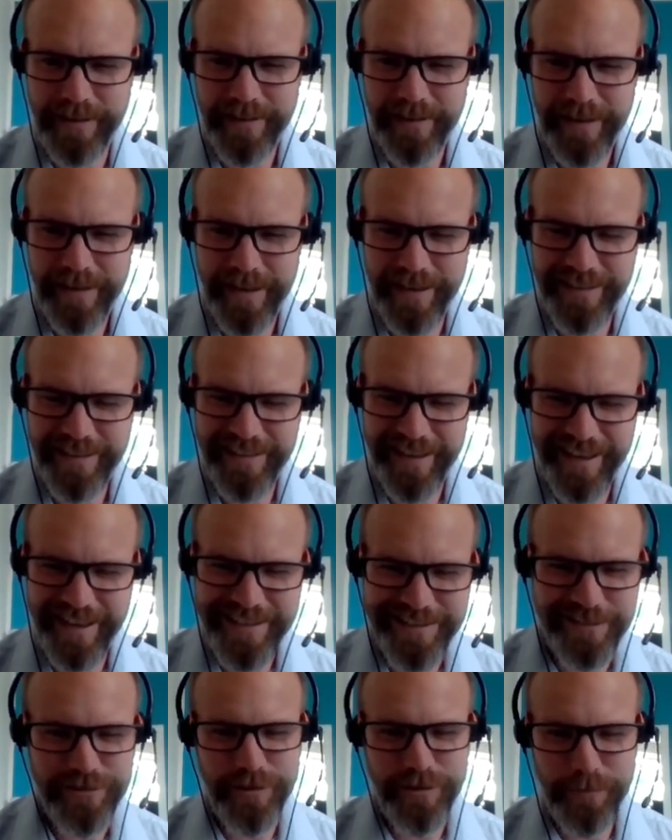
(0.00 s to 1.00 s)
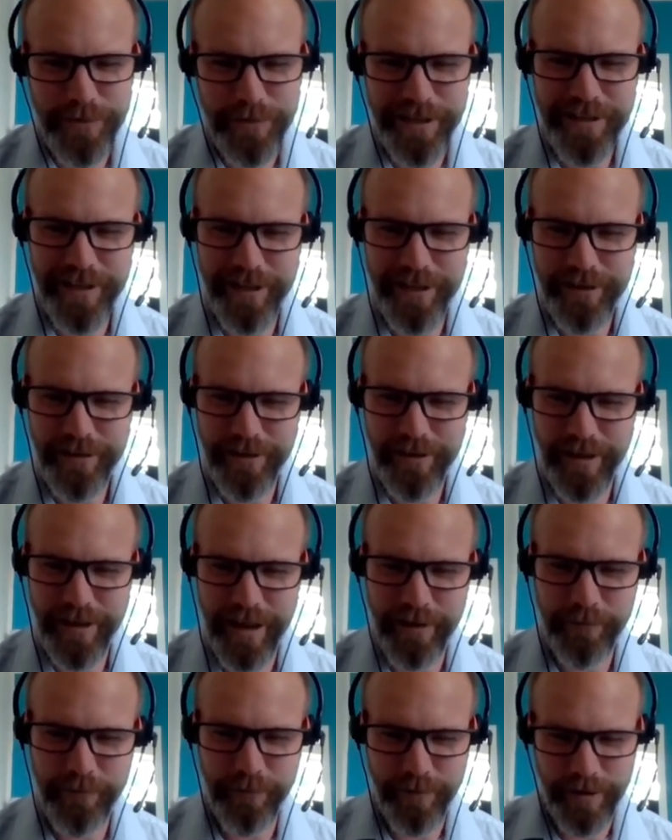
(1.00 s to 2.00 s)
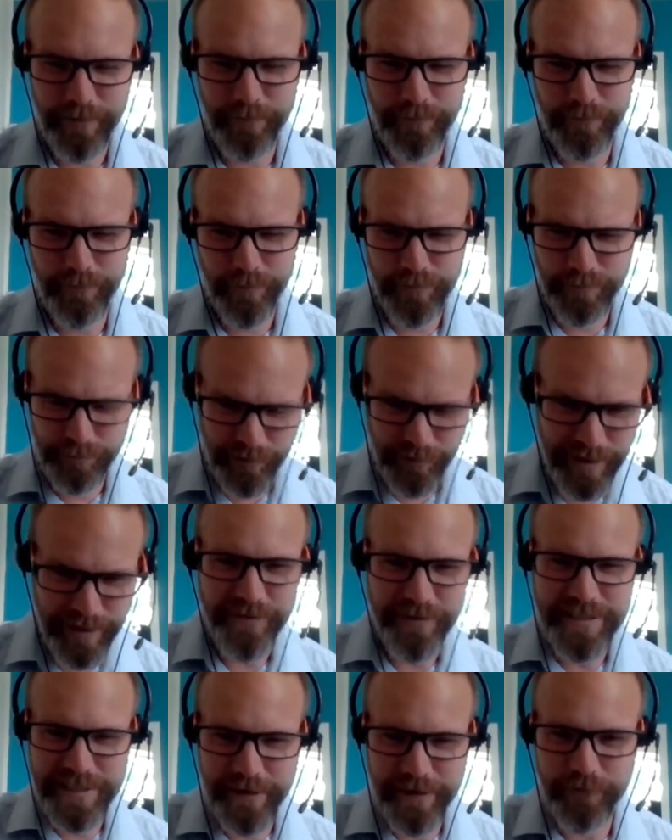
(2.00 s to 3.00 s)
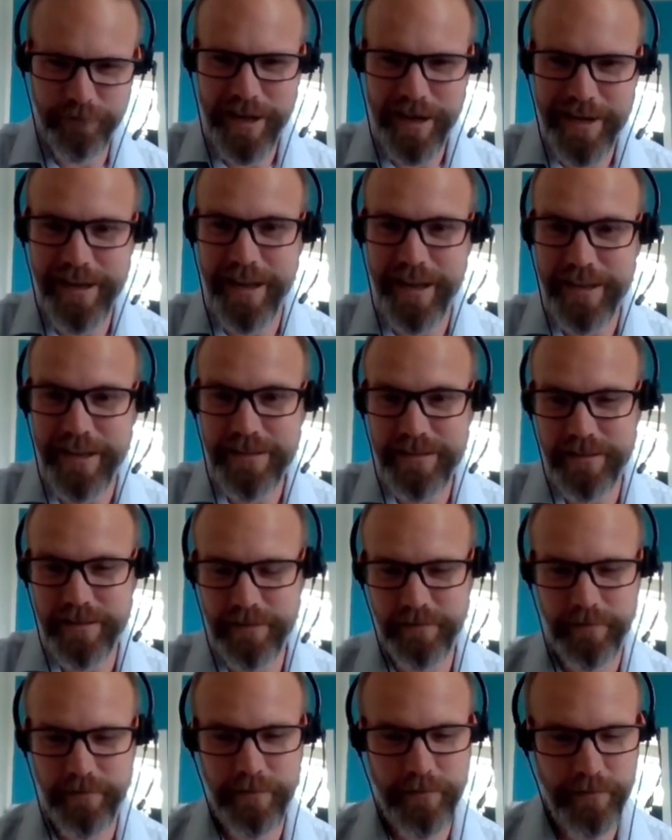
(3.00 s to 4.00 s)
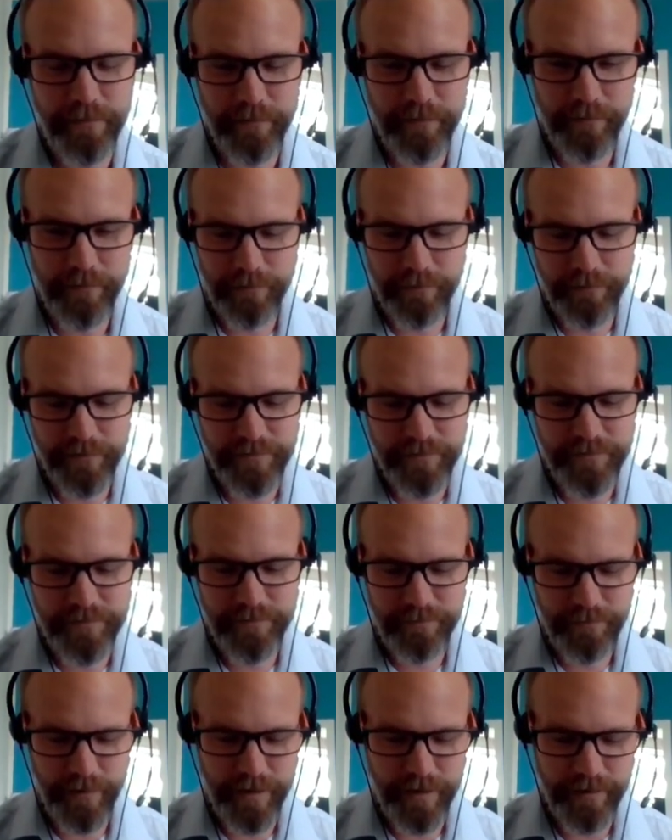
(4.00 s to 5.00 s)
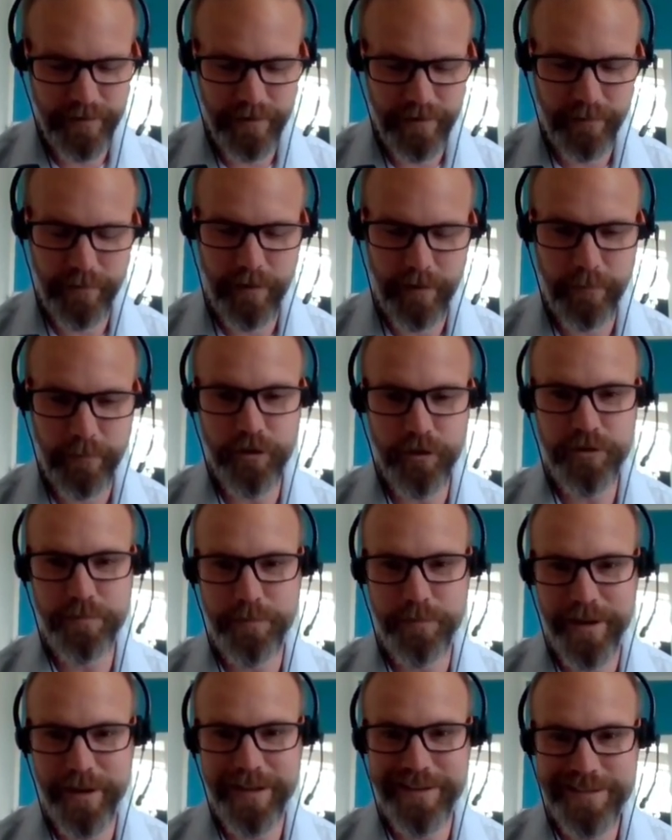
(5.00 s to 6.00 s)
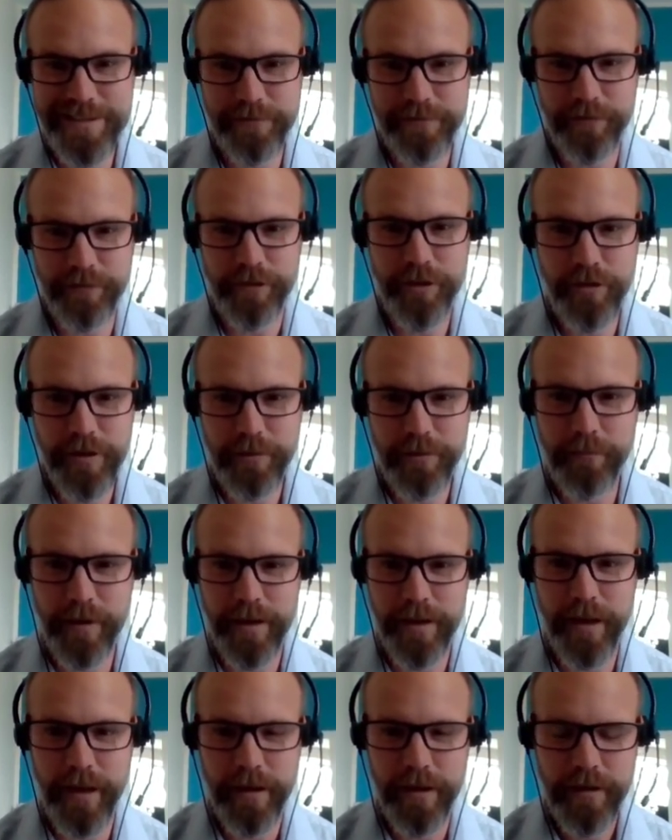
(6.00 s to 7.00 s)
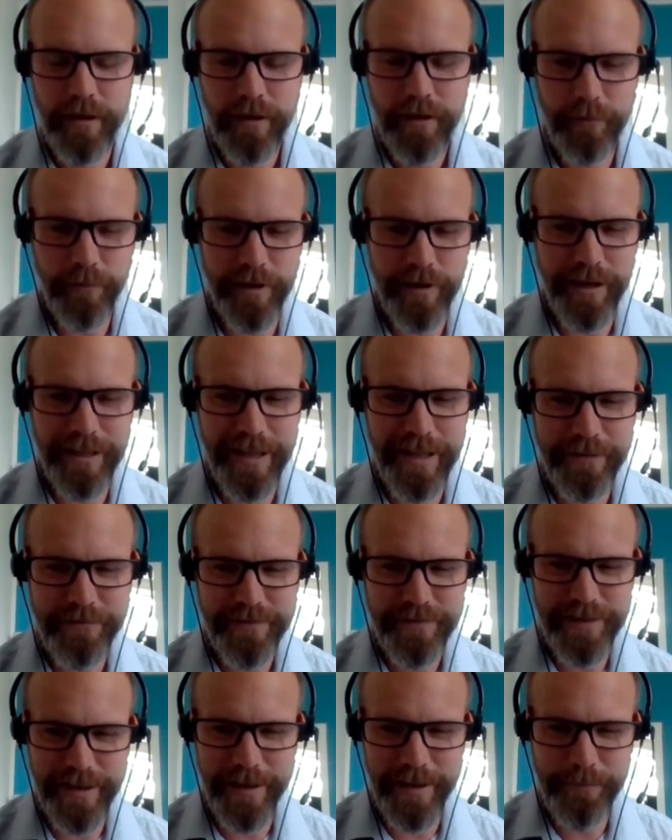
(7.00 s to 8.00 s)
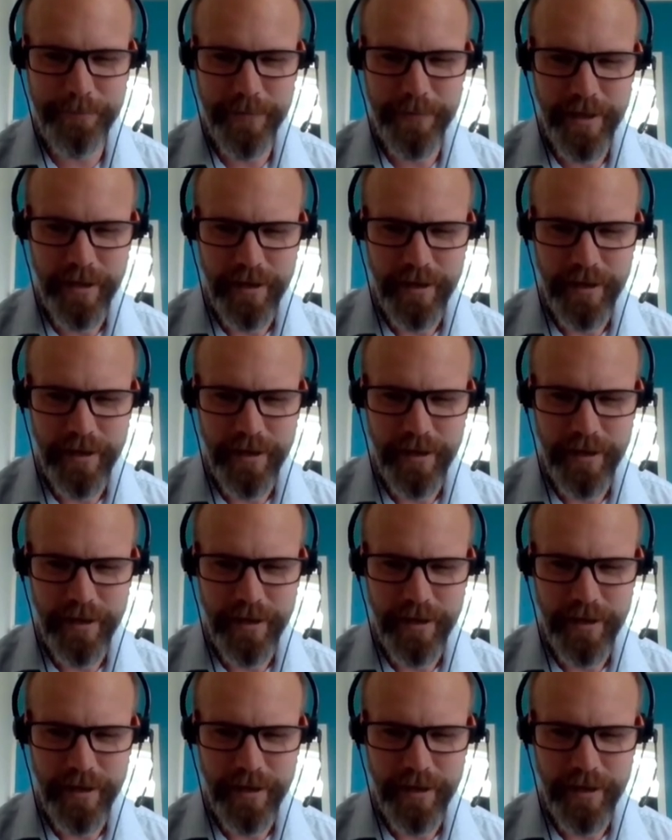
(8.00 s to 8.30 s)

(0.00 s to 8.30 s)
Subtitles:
it isn't something that I would previously have recognized. You know, it was a much bigger civil unit when I left.